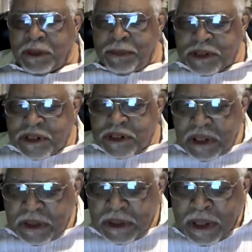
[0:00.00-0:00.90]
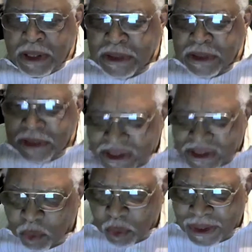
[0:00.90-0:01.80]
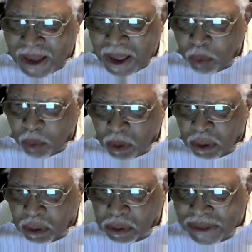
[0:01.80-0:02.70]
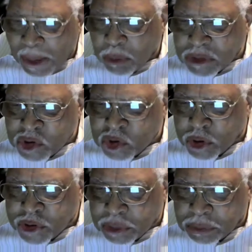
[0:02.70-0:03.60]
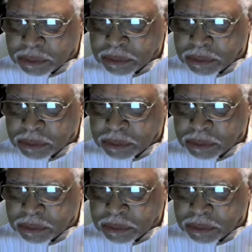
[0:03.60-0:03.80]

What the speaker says: Let me tell you, that's the way I was. I was searching.